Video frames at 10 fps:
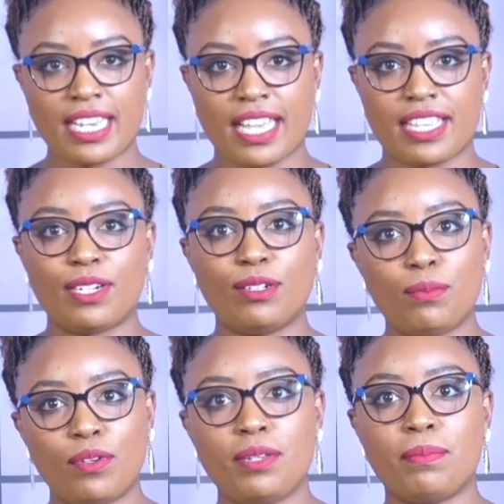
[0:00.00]
the
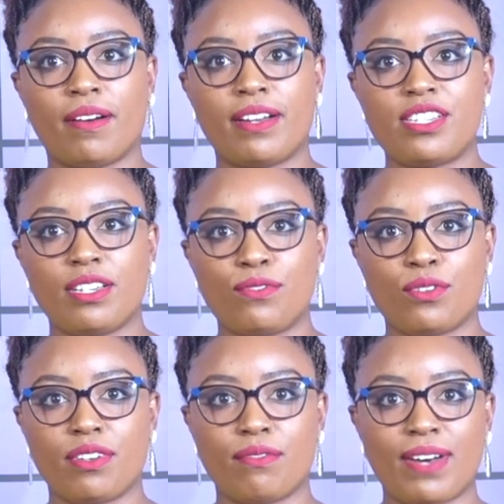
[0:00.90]
Global Imperative to
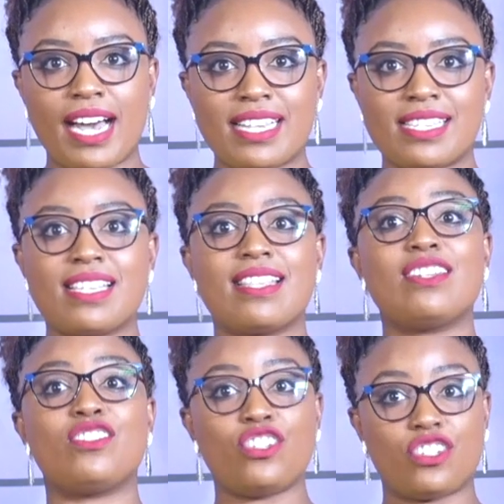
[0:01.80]
Reverse the
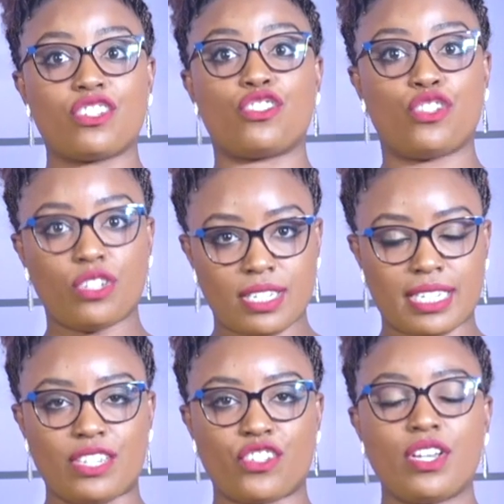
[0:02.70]
Teachers Shortage,